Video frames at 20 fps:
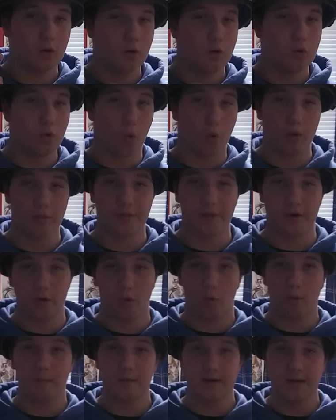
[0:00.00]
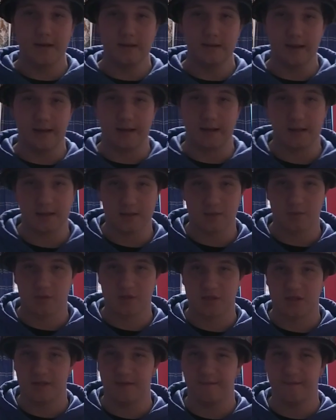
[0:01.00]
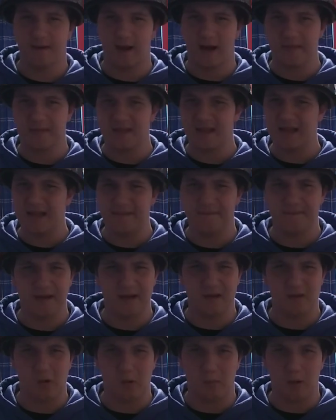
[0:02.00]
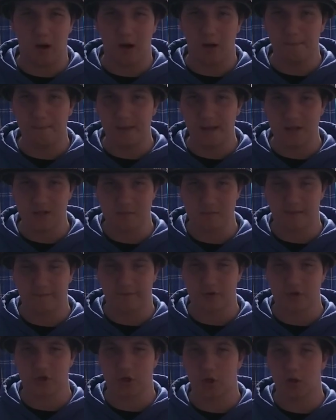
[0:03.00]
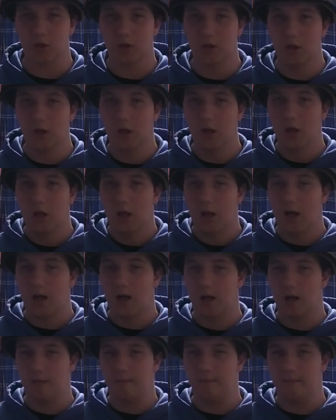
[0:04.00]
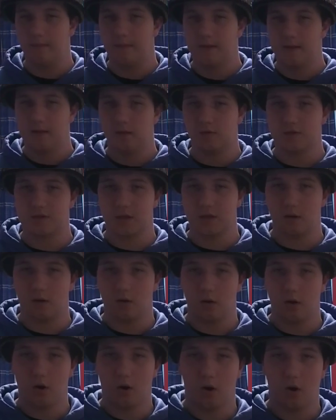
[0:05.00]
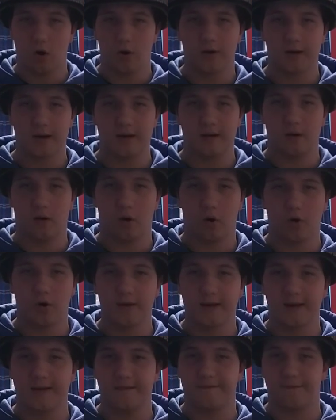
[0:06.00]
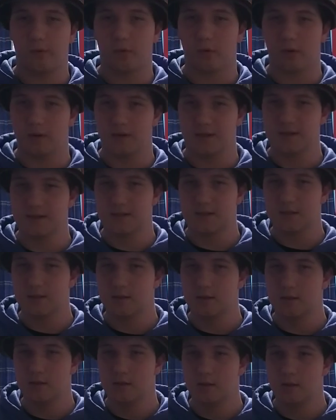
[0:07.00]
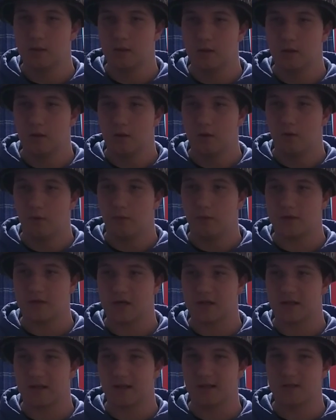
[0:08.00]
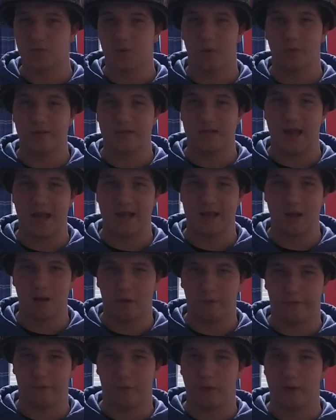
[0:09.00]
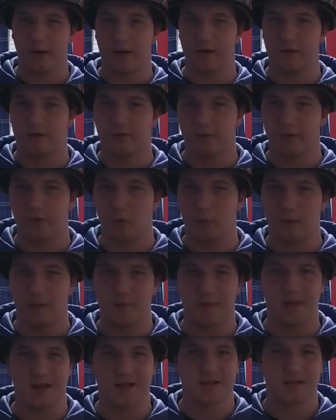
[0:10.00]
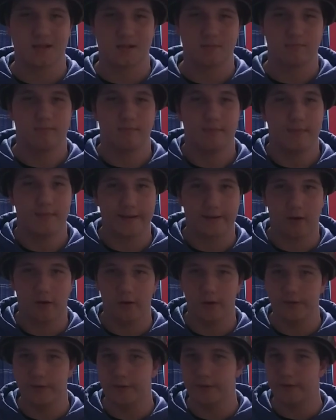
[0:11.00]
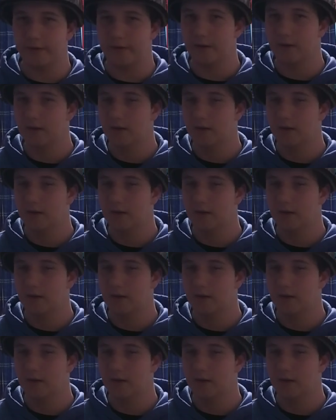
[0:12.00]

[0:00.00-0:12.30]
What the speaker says: the Normandy landings, which I think he invaded Omaha Beach, I'm not for sure. He was in Hurtgen Forest, which I think that's where we take Hill 483, or maybe that's in Call of Duty.